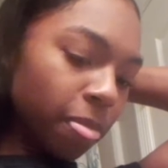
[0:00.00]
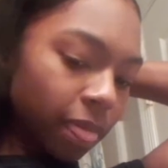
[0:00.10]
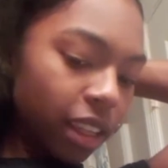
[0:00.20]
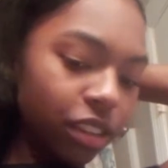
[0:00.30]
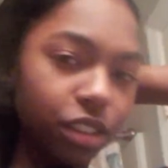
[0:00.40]

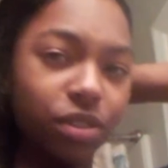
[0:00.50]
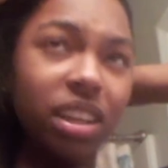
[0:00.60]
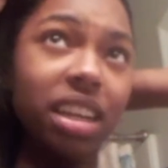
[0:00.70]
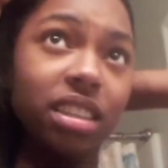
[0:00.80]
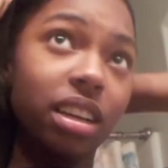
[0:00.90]
I just
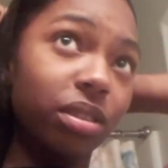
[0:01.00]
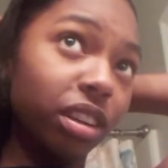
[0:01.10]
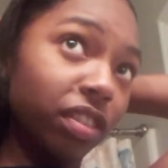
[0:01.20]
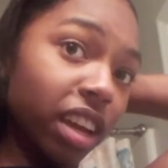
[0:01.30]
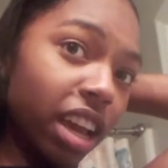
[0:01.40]
realized I don't
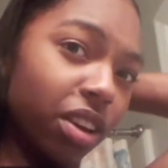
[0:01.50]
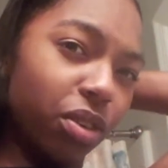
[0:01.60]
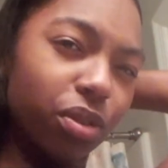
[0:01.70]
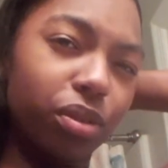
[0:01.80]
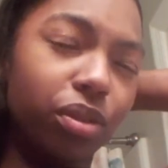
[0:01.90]
even got
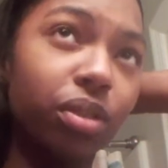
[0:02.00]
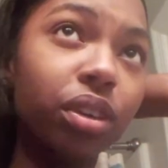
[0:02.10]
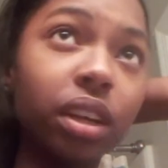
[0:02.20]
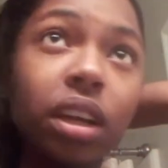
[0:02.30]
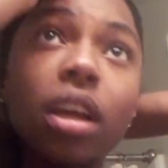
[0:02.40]
no
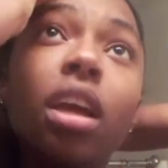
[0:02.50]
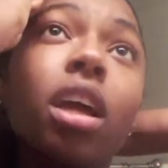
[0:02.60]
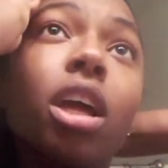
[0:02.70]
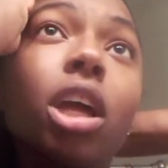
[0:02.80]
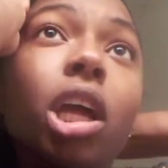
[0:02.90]

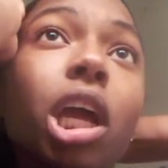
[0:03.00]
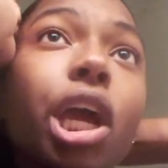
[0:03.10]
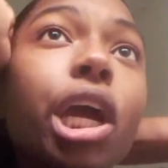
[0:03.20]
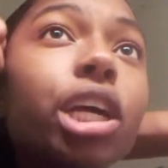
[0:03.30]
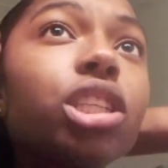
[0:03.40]

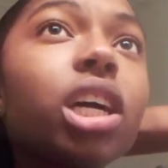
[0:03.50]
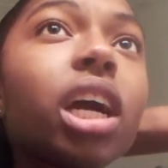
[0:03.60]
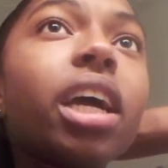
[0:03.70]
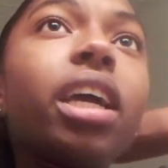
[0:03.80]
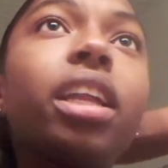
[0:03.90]
hair
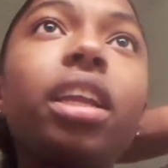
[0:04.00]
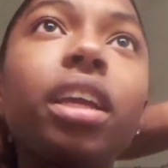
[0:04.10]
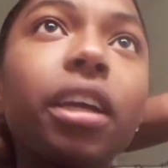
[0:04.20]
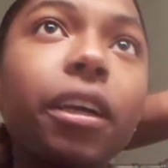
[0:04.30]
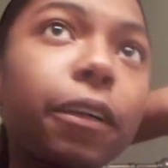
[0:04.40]
tie in
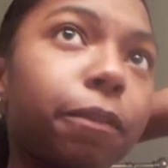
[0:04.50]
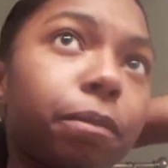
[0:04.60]
here.